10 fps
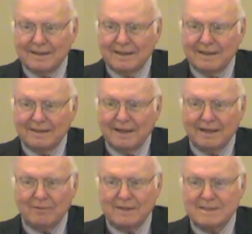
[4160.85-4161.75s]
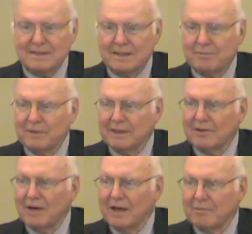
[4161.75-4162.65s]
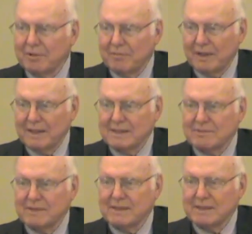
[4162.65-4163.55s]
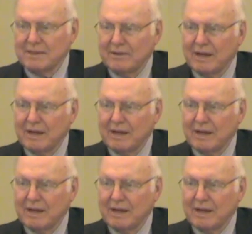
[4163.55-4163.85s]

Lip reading: And I don't want to start a political argument, but I just want to tell you,